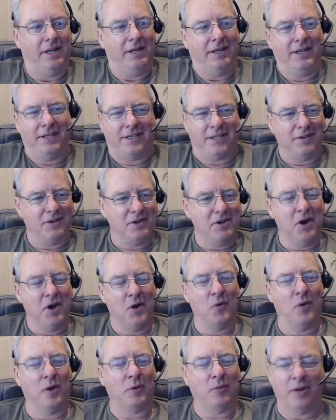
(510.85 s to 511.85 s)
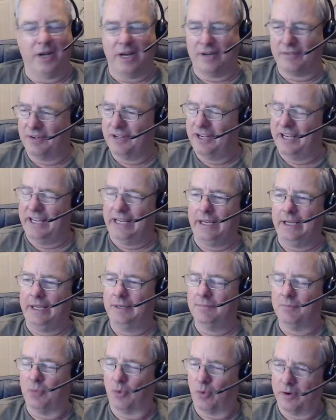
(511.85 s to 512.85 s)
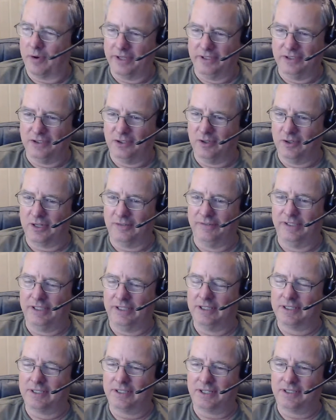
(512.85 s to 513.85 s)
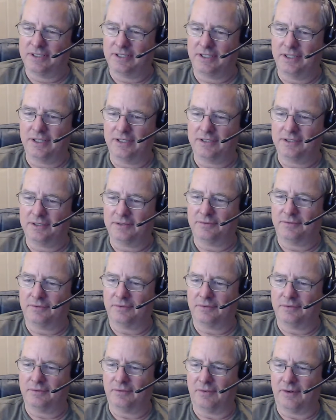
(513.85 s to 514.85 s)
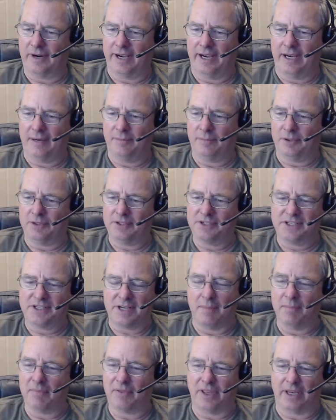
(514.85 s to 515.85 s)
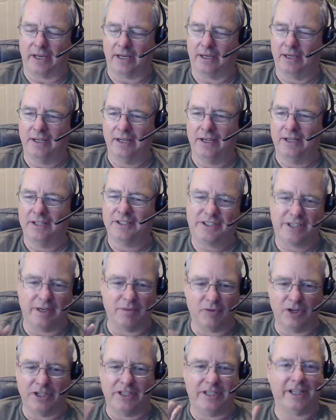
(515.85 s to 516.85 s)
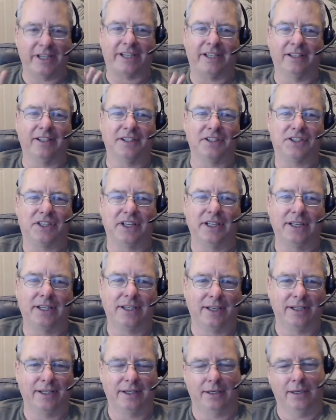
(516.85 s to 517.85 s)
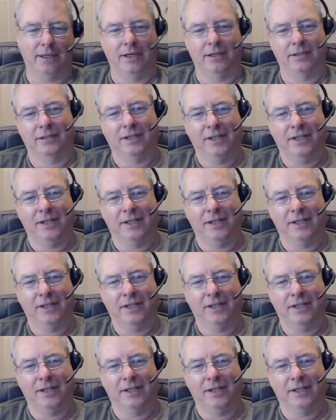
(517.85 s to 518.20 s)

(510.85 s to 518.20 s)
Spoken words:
He said no one would ever need more than 256 gigs of RAM or something, some ridiculous thing that